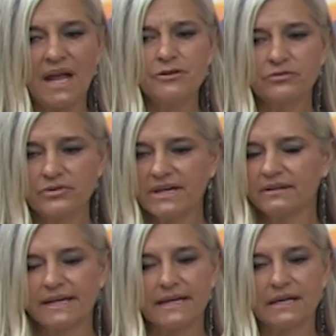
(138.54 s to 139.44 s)
I
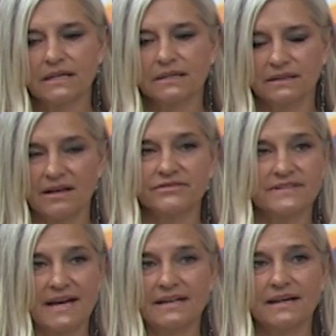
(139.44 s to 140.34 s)
really
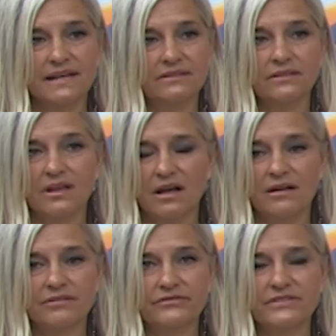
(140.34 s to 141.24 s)
loved that. I
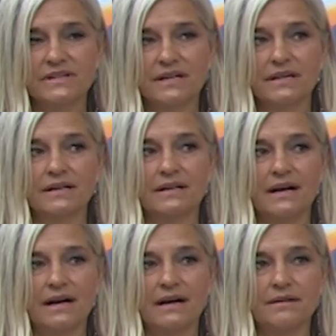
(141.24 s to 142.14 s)
loved
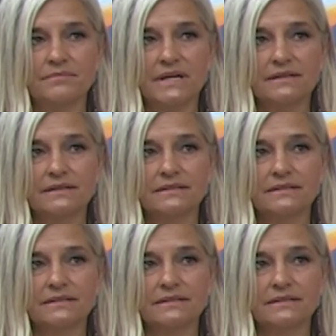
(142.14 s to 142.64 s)
um,